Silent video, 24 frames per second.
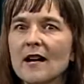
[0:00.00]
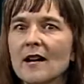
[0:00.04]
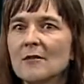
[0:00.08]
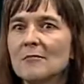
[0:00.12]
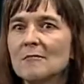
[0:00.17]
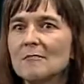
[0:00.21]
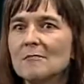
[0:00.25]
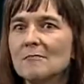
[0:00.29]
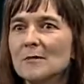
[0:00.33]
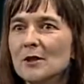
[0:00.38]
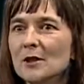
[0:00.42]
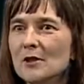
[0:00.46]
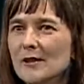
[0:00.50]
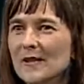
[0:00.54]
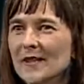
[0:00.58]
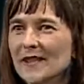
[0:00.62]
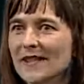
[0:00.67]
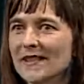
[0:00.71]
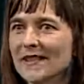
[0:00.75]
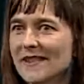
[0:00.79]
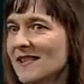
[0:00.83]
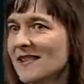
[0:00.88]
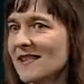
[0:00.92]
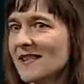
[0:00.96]

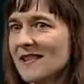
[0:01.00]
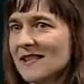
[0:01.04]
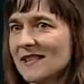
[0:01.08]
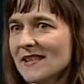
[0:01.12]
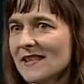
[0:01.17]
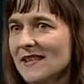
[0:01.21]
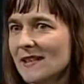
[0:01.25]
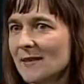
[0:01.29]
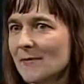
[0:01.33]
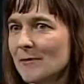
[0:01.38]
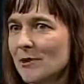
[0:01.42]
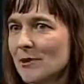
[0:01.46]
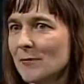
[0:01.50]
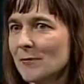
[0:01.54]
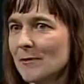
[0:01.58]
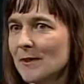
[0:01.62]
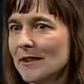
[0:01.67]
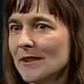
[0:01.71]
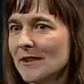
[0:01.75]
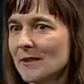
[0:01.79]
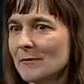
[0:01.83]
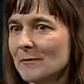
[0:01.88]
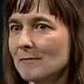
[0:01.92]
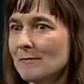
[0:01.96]
Music doesn't seem to
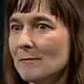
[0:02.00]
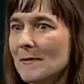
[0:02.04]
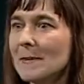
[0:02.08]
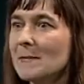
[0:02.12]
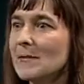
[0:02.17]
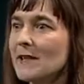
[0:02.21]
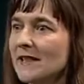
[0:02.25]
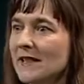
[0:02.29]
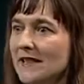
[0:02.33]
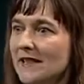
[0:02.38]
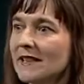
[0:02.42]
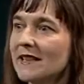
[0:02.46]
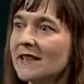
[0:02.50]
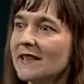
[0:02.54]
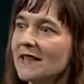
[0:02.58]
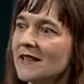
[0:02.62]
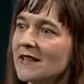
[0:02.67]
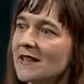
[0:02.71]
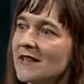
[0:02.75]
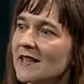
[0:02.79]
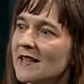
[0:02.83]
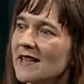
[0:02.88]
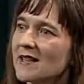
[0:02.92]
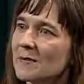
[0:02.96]
be mimicking
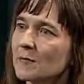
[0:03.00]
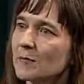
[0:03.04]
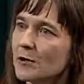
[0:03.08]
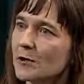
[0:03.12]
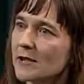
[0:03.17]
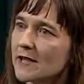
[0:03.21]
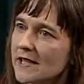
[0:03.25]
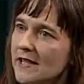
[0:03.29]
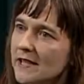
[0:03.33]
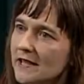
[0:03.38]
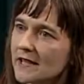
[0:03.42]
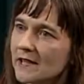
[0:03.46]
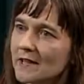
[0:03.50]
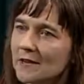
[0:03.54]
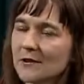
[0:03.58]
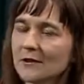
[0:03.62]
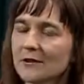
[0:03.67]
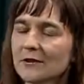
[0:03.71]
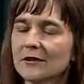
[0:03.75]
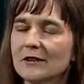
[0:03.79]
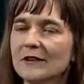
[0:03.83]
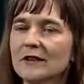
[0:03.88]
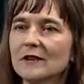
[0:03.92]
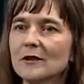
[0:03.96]
anything in
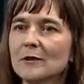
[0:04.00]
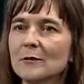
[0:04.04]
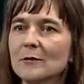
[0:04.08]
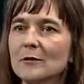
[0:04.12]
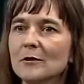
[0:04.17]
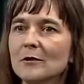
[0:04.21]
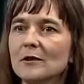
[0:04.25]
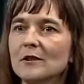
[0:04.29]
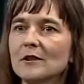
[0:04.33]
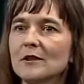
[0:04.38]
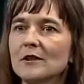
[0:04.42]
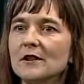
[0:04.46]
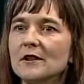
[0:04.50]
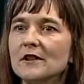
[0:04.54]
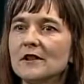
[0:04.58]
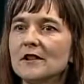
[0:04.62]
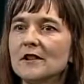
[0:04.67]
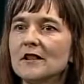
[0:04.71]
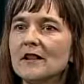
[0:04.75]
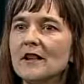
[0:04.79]
particular in the world,